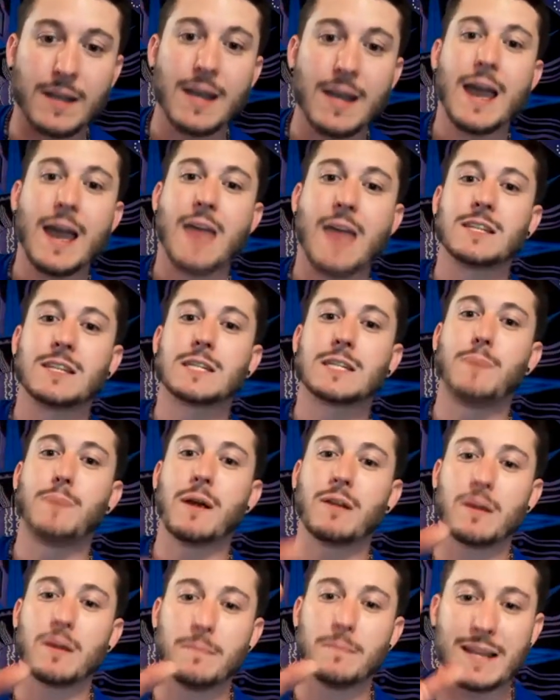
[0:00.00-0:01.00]
And the
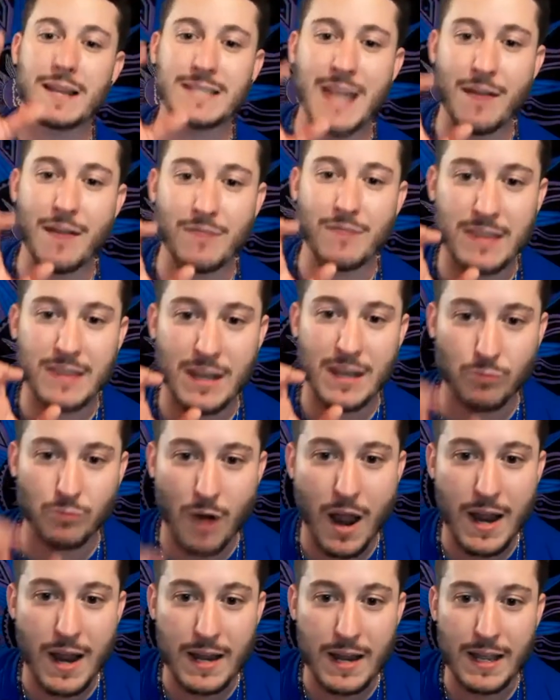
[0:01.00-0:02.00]
spirit makes everything
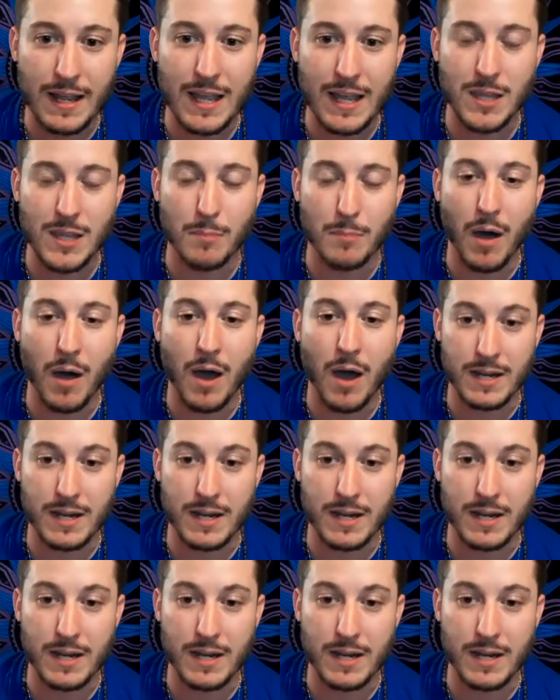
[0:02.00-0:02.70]
right in the body.